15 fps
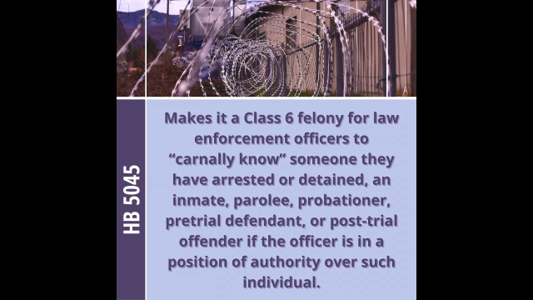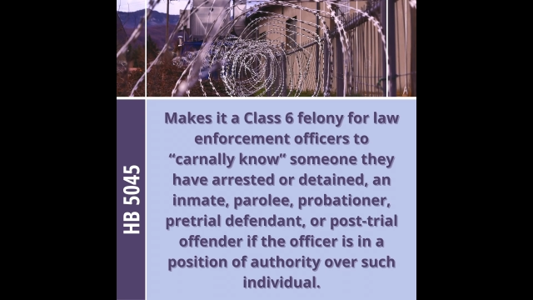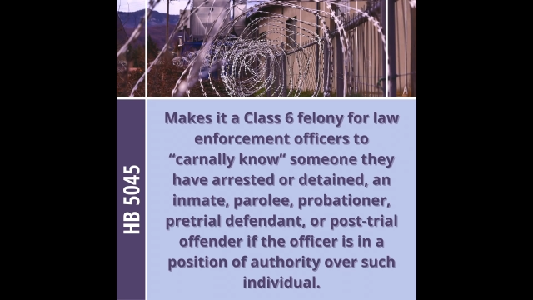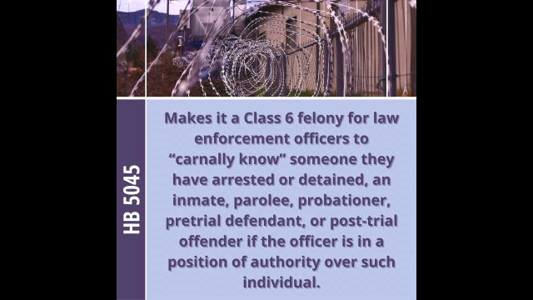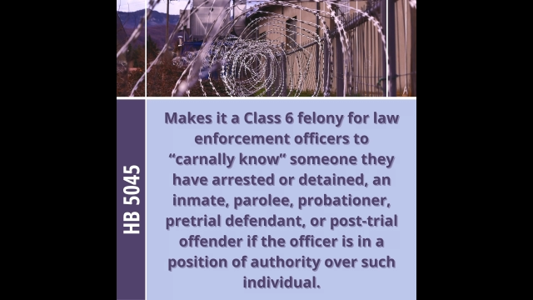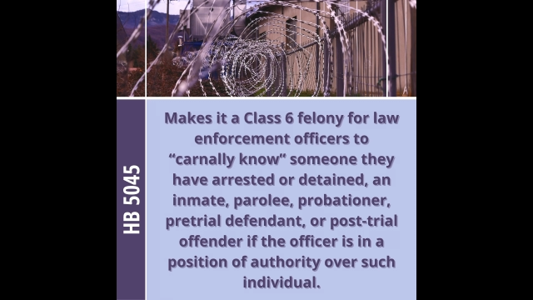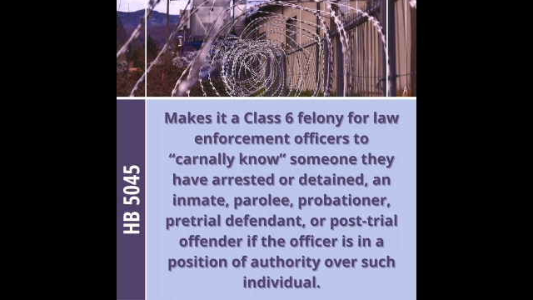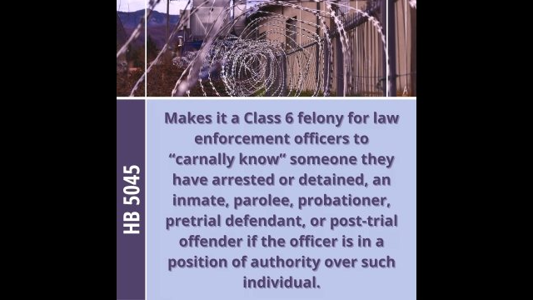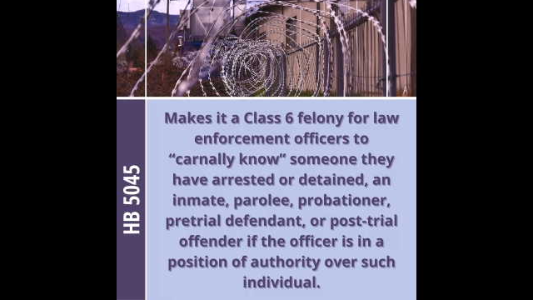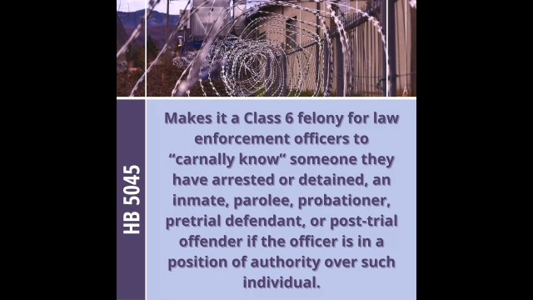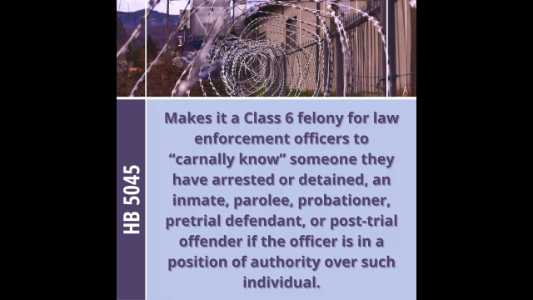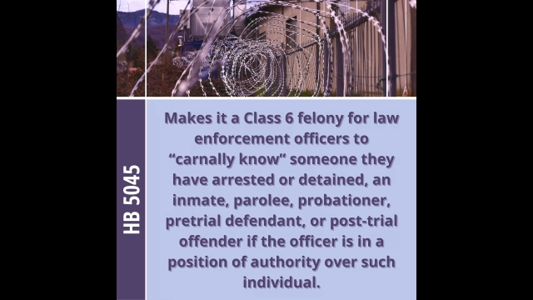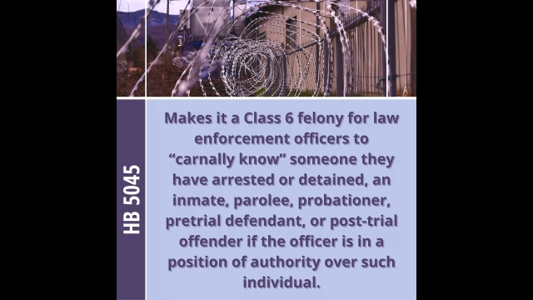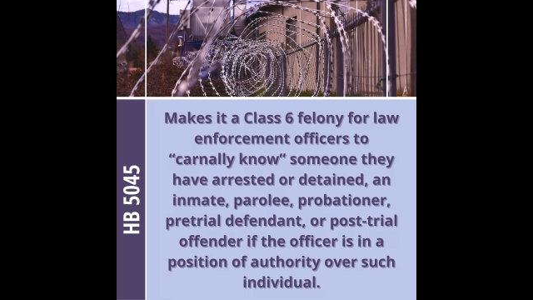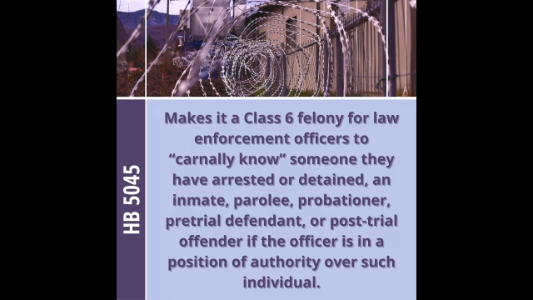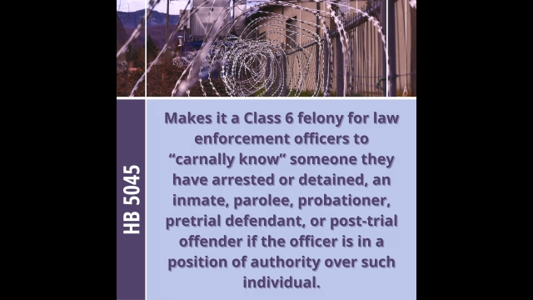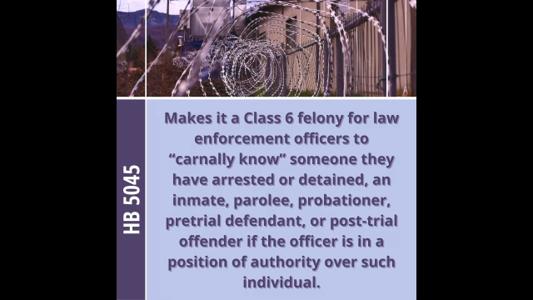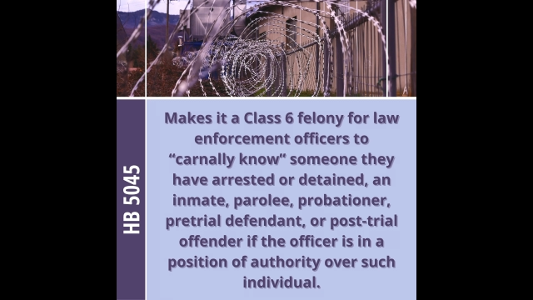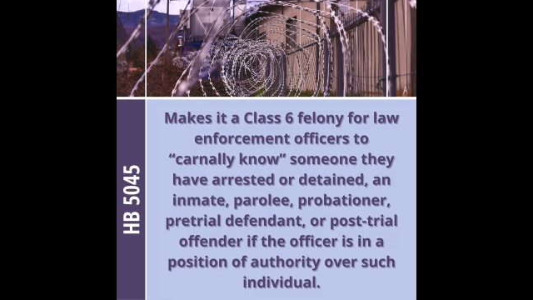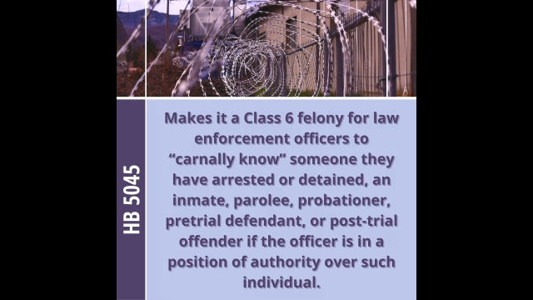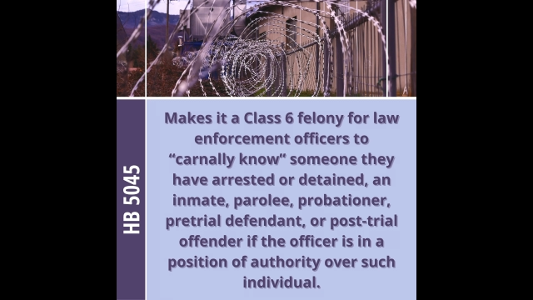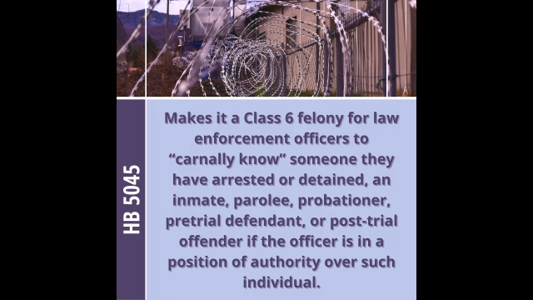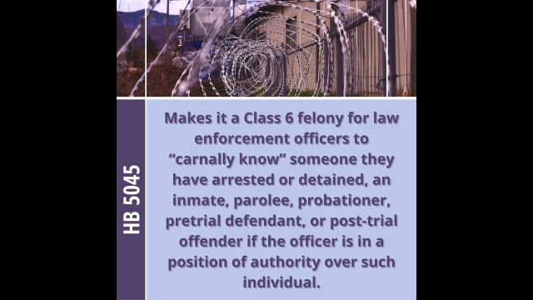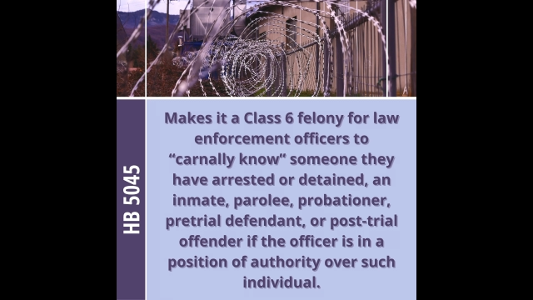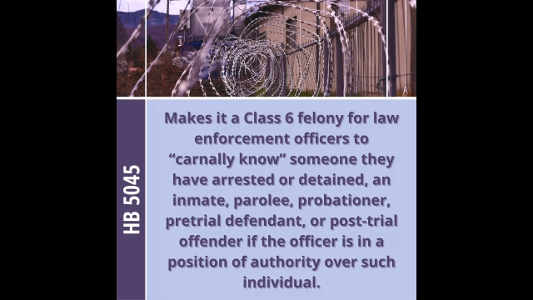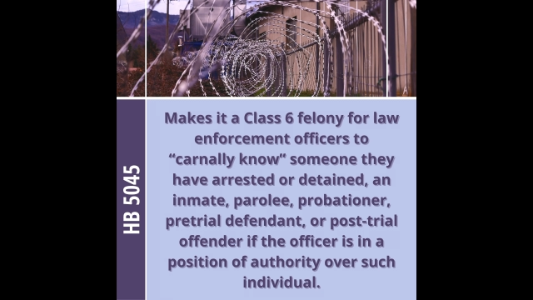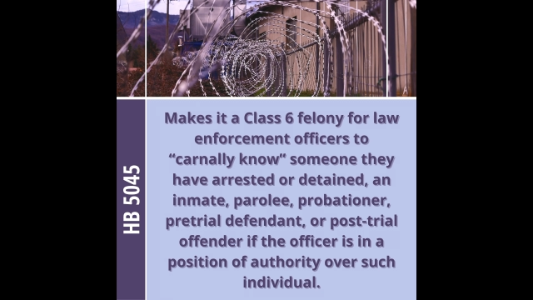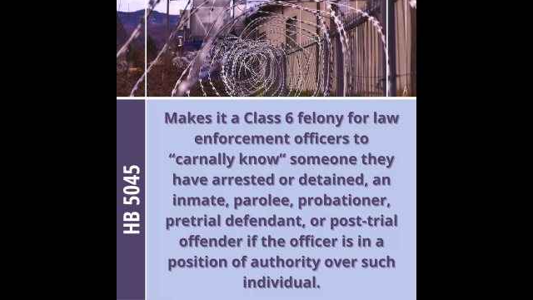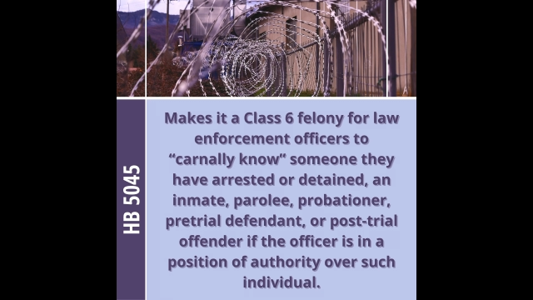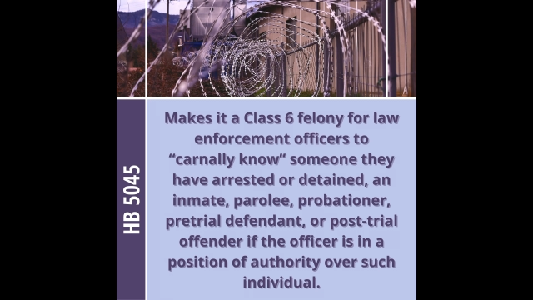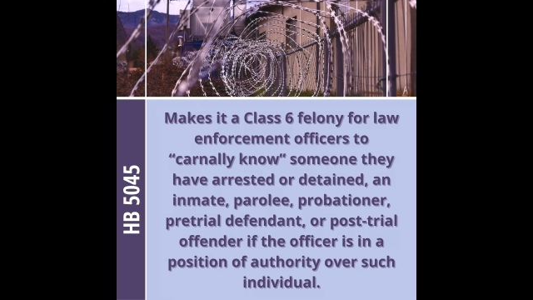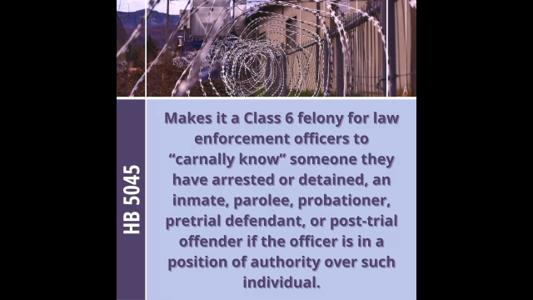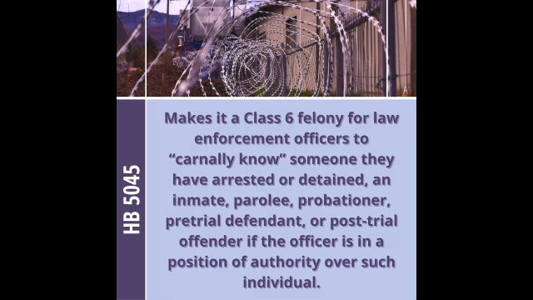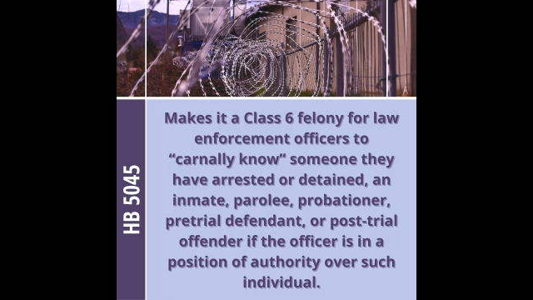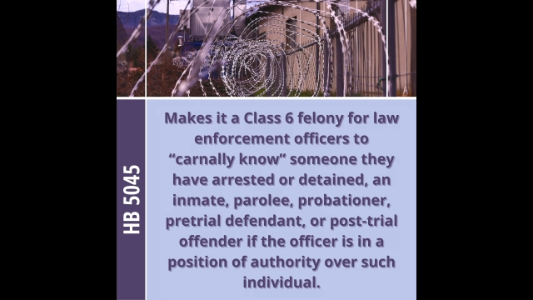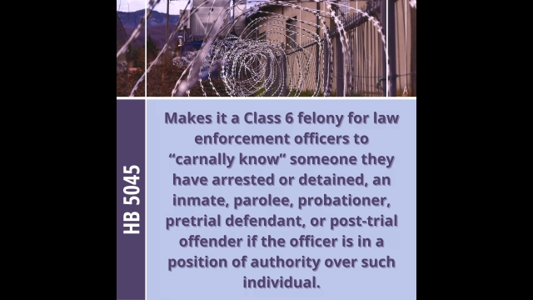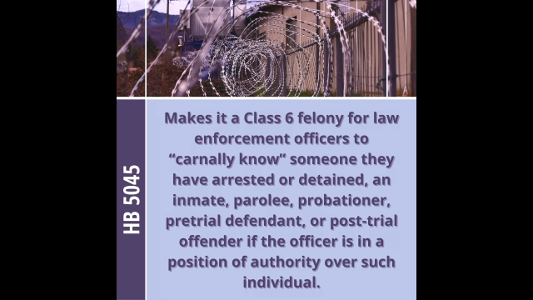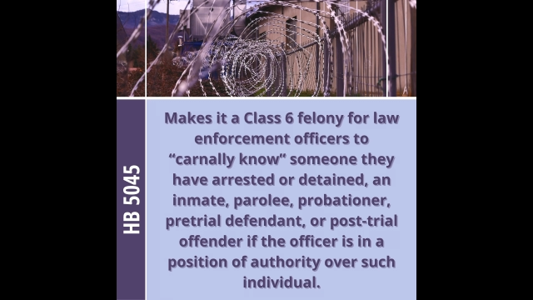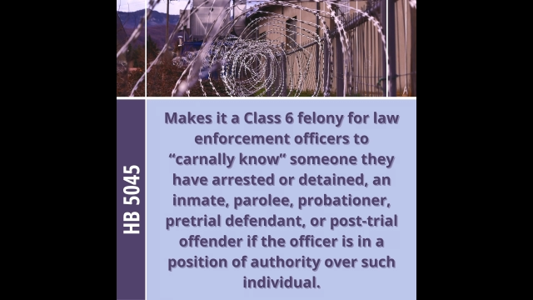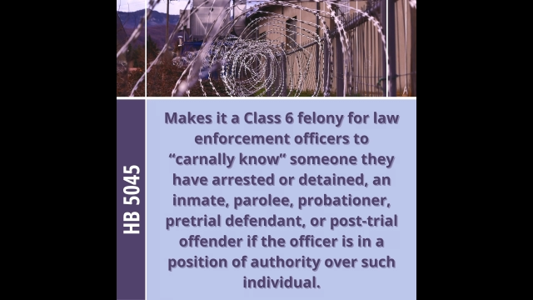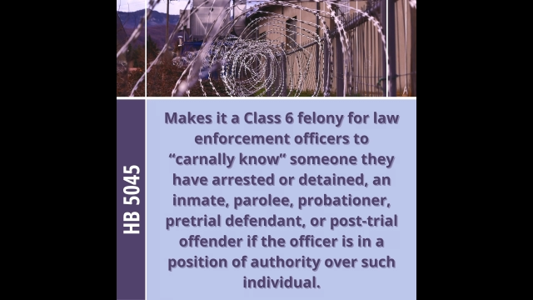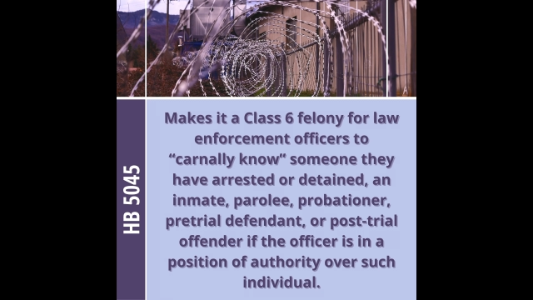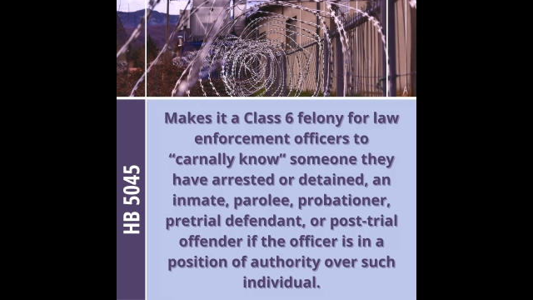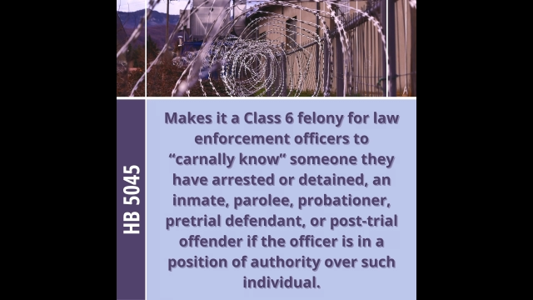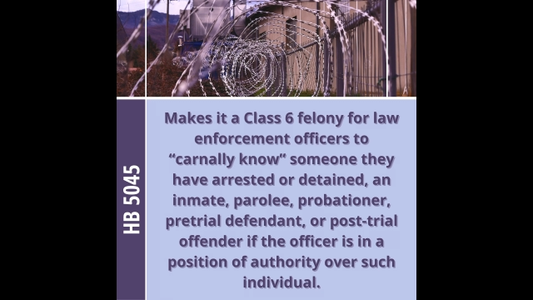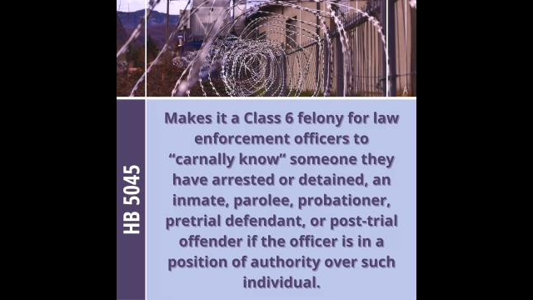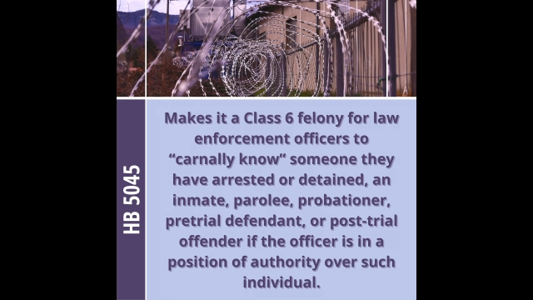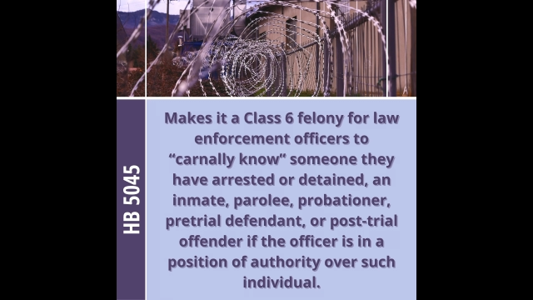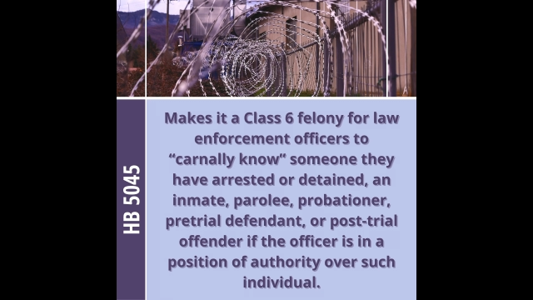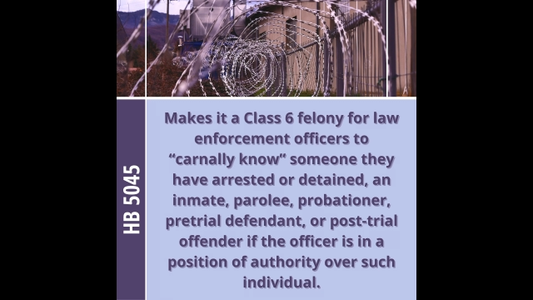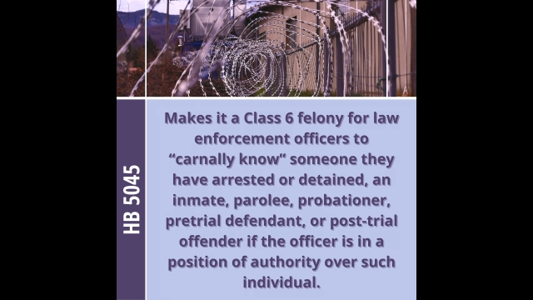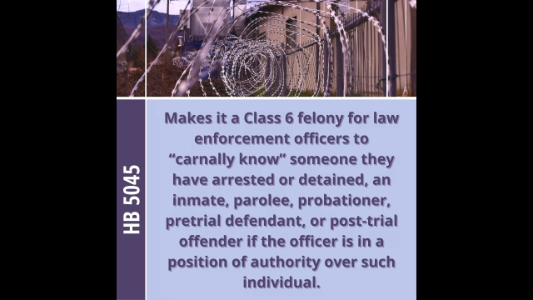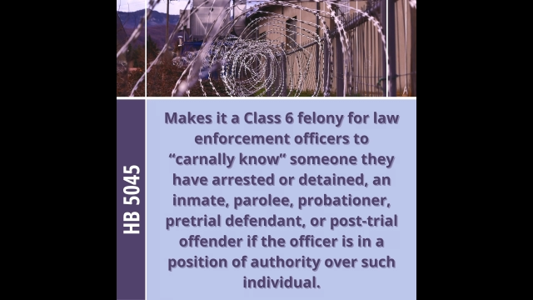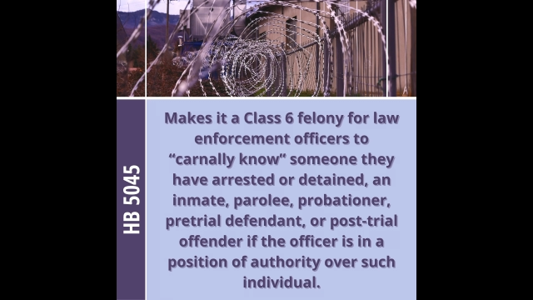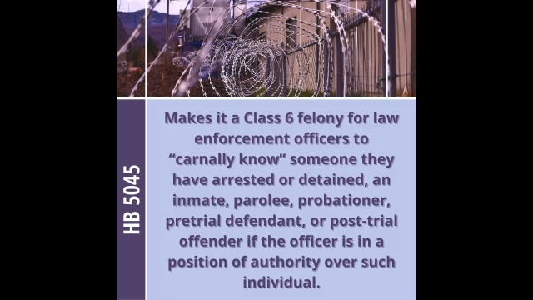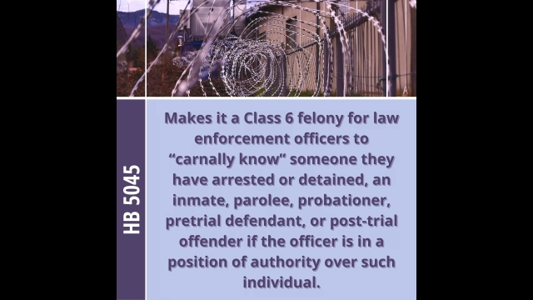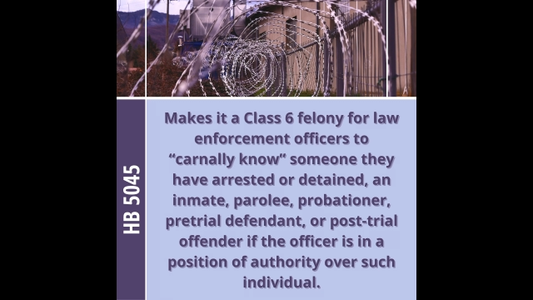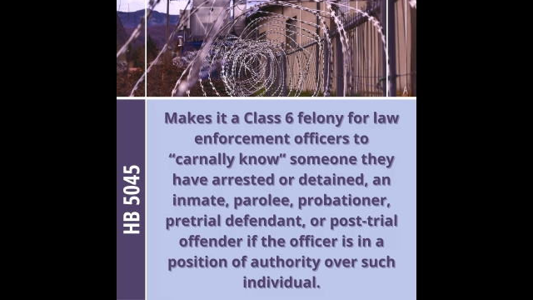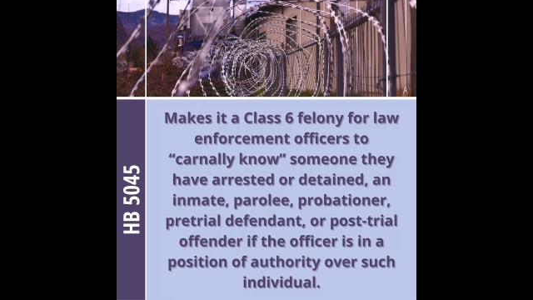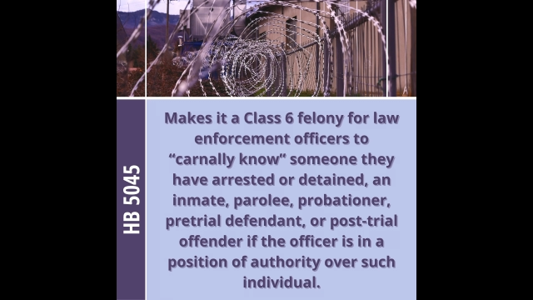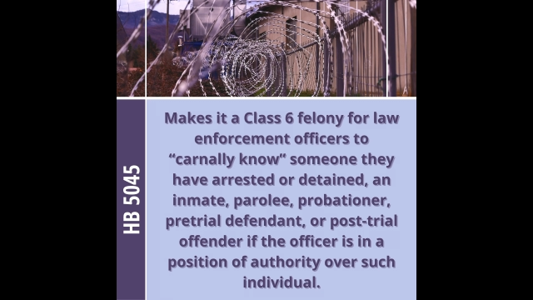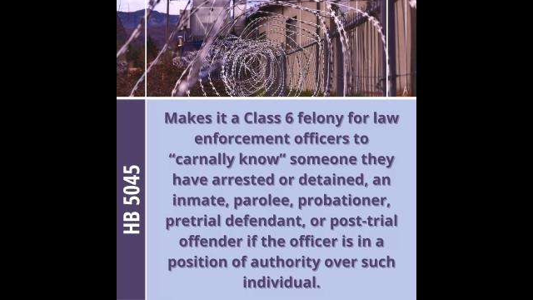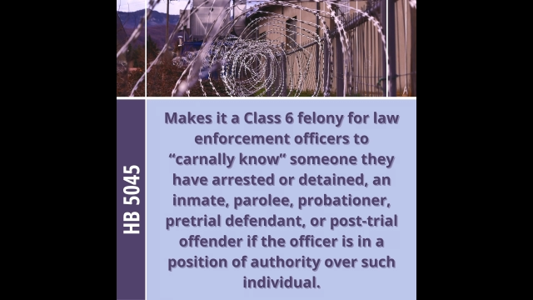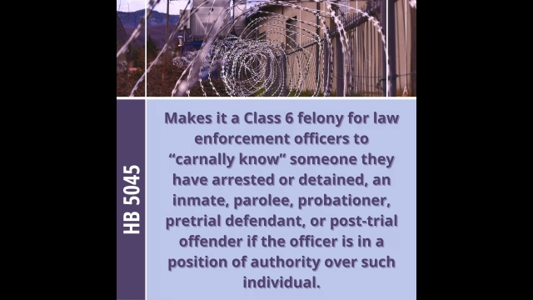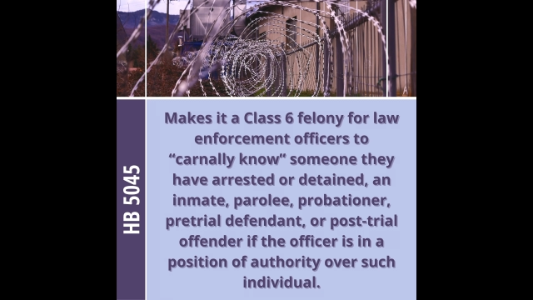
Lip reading: Nobody's mouth can be seen.